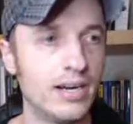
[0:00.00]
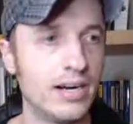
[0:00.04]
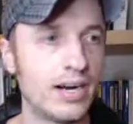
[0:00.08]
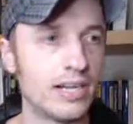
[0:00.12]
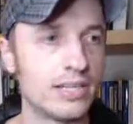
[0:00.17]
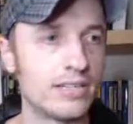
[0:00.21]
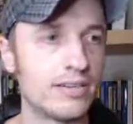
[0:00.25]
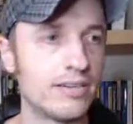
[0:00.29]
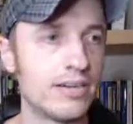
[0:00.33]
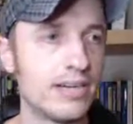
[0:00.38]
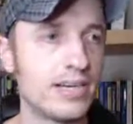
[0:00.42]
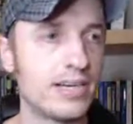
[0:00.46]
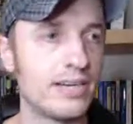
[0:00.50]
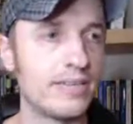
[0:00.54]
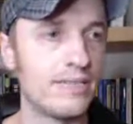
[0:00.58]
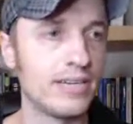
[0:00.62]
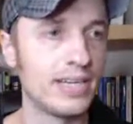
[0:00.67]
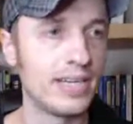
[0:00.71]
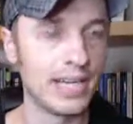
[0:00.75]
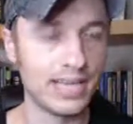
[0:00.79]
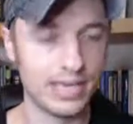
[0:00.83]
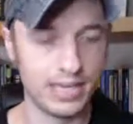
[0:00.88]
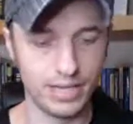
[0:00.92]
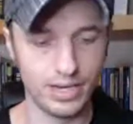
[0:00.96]

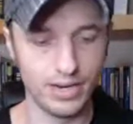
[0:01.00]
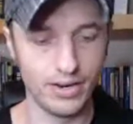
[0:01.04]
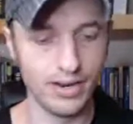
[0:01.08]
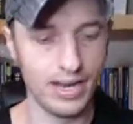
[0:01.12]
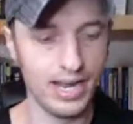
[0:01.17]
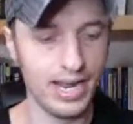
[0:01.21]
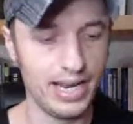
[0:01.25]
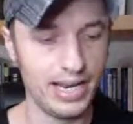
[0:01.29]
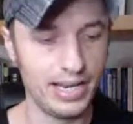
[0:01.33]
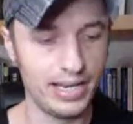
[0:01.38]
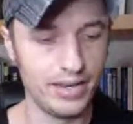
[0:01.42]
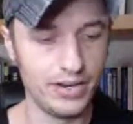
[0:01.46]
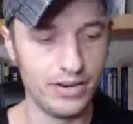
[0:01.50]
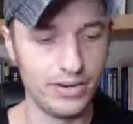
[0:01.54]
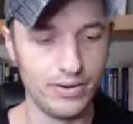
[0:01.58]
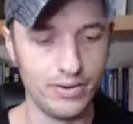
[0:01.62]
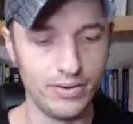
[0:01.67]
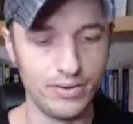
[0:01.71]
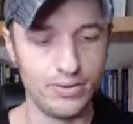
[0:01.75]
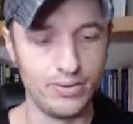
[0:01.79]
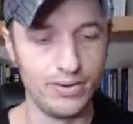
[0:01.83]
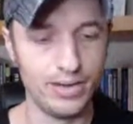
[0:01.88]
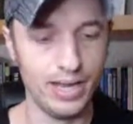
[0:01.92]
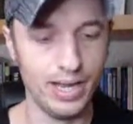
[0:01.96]
Alternatively, I could go ahead and
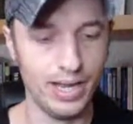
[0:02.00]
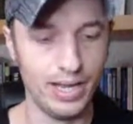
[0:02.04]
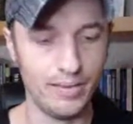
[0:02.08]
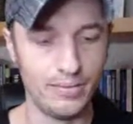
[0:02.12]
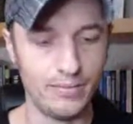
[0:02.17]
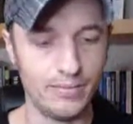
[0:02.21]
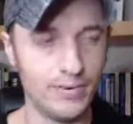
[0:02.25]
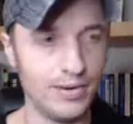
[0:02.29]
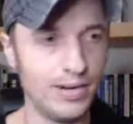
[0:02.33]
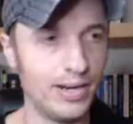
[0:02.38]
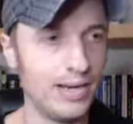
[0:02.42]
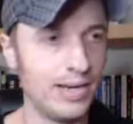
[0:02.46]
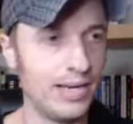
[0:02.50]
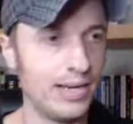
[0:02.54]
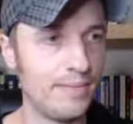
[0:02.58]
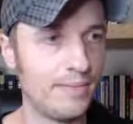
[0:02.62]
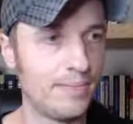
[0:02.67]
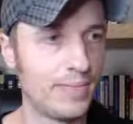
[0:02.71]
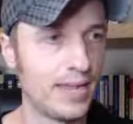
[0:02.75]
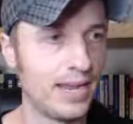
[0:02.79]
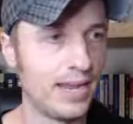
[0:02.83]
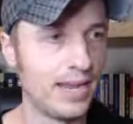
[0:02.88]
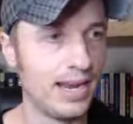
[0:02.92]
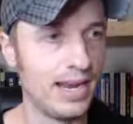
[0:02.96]
do
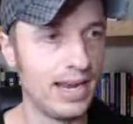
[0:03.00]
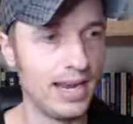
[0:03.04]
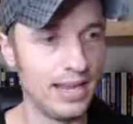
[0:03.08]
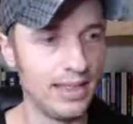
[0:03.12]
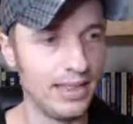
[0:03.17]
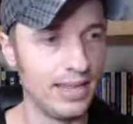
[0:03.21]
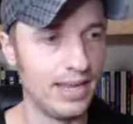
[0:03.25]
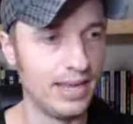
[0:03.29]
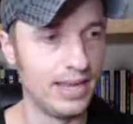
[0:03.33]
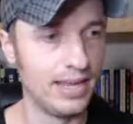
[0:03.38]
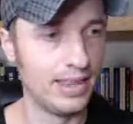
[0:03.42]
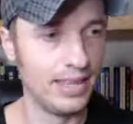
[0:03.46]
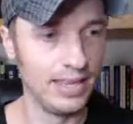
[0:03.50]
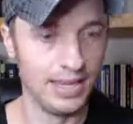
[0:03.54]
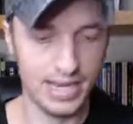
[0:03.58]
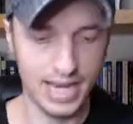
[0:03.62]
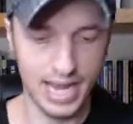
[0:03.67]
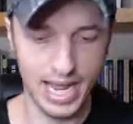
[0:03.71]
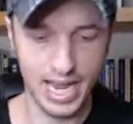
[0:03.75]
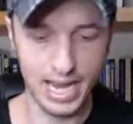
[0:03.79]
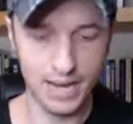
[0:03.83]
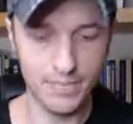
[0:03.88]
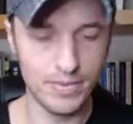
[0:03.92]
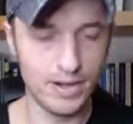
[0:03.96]
M1 and then the
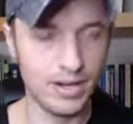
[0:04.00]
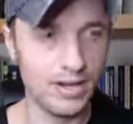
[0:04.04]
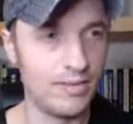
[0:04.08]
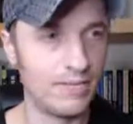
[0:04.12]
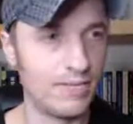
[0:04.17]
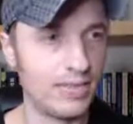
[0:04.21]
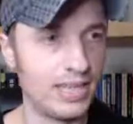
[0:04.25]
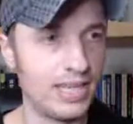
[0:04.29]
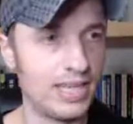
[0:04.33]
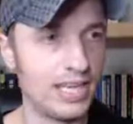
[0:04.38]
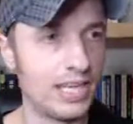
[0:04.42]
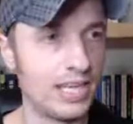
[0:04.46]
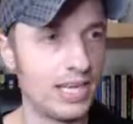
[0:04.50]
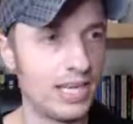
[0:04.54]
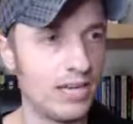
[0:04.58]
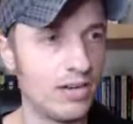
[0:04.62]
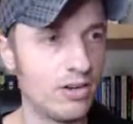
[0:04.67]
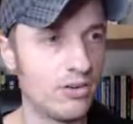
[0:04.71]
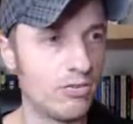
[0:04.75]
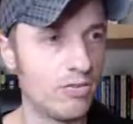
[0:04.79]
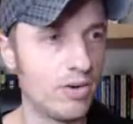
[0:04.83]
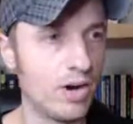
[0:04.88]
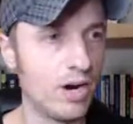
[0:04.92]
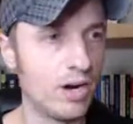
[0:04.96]
name of the
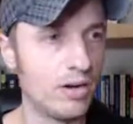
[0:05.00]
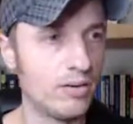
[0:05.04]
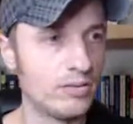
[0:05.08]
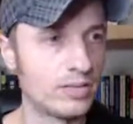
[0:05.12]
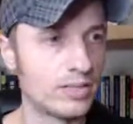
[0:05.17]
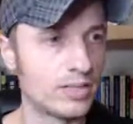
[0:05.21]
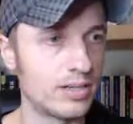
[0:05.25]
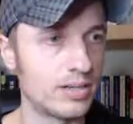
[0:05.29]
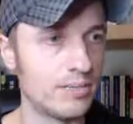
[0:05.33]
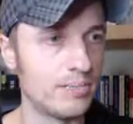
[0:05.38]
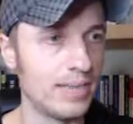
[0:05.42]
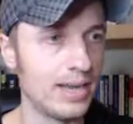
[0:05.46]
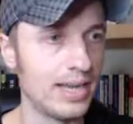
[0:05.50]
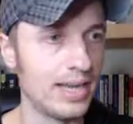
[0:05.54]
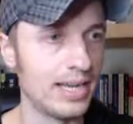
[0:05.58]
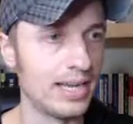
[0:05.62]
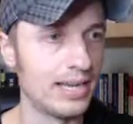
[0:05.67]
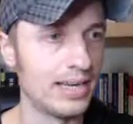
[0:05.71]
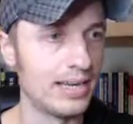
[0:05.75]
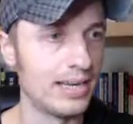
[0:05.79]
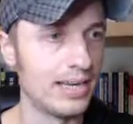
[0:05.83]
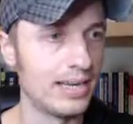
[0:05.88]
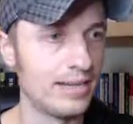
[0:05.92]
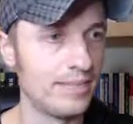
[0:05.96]
row, so
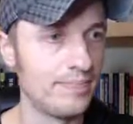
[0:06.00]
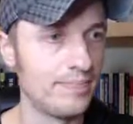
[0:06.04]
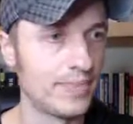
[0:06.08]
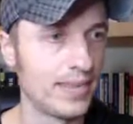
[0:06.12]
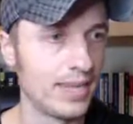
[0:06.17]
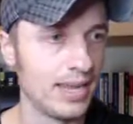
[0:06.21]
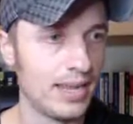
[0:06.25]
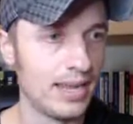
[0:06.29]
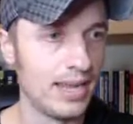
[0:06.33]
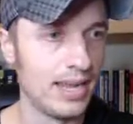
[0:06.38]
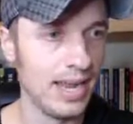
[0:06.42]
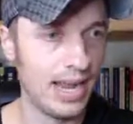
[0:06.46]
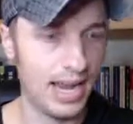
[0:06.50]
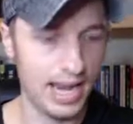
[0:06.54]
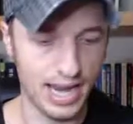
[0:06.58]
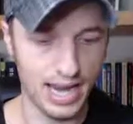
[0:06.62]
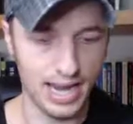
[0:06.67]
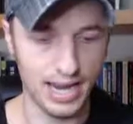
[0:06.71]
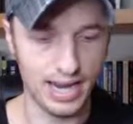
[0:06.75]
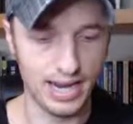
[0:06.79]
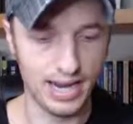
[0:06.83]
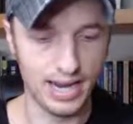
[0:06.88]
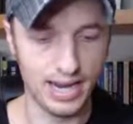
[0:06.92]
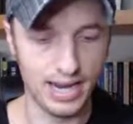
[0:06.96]
Amanda,
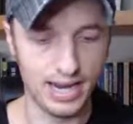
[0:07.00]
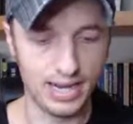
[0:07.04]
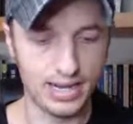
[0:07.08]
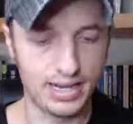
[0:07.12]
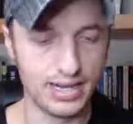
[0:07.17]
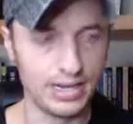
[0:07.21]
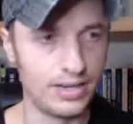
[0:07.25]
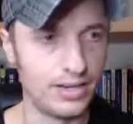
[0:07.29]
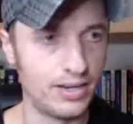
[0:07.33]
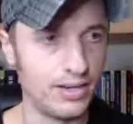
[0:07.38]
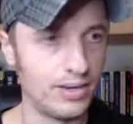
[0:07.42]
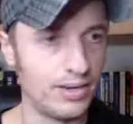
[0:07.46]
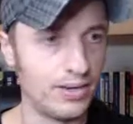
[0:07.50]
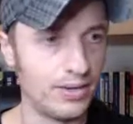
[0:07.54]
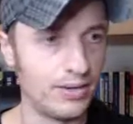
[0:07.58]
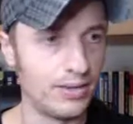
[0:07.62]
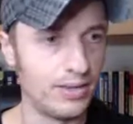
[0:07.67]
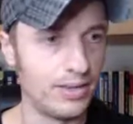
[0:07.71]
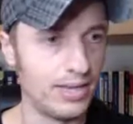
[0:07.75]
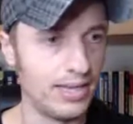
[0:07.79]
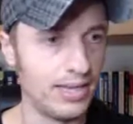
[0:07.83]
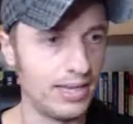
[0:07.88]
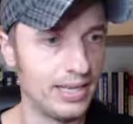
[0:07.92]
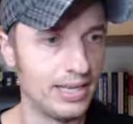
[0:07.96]
and I could do
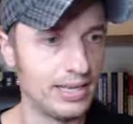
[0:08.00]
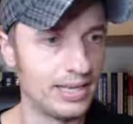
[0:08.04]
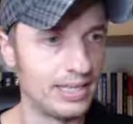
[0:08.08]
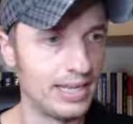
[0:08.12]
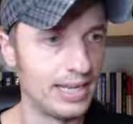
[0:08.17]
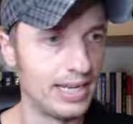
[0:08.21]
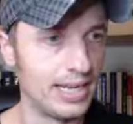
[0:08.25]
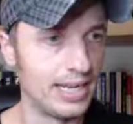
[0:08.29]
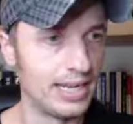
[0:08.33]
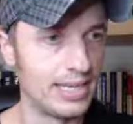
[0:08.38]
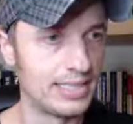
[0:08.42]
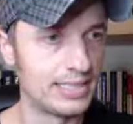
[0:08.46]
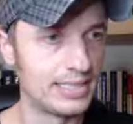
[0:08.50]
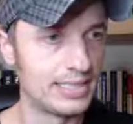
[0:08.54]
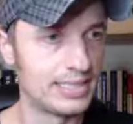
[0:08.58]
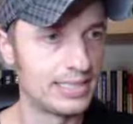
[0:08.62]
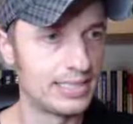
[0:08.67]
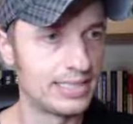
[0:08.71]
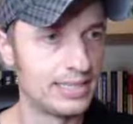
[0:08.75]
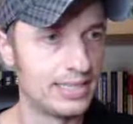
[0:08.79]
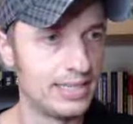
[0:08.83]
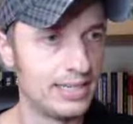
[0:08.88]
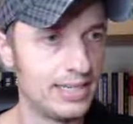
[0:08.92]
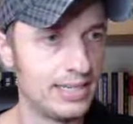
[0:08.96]
then
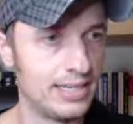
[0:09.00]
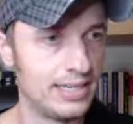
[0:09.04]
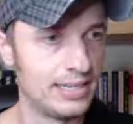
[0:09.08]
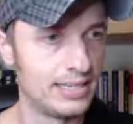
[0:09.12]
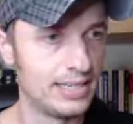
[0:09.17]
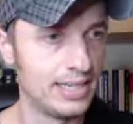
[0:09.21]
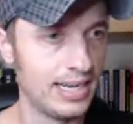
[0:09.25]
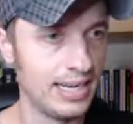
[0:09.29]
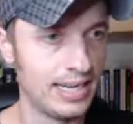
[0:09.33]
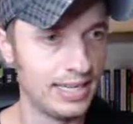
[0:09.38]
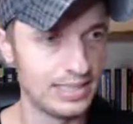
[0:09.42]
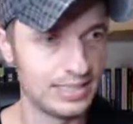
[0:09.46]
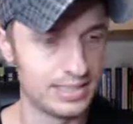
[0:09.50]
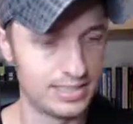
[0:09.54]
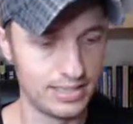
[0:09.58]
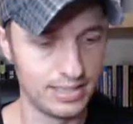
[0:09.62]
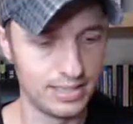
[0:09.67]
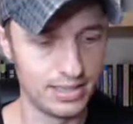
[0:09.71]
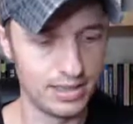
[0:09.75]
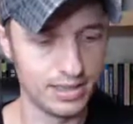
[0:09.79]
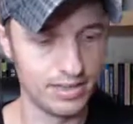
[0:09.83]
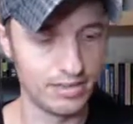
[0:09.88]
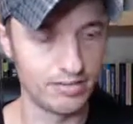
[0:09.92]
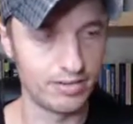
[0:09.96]
test, test
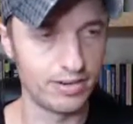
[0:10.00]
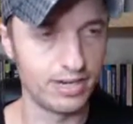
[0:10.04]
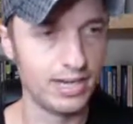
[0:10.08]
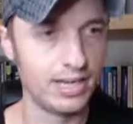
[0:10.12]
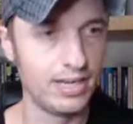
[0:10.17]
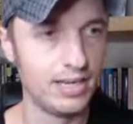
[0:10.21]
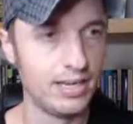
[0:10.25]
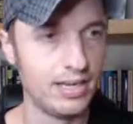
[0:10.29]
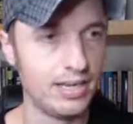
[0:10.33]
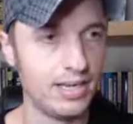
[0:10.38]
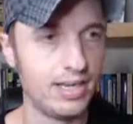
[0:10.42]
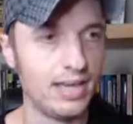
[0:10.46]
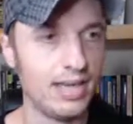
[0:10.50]
three.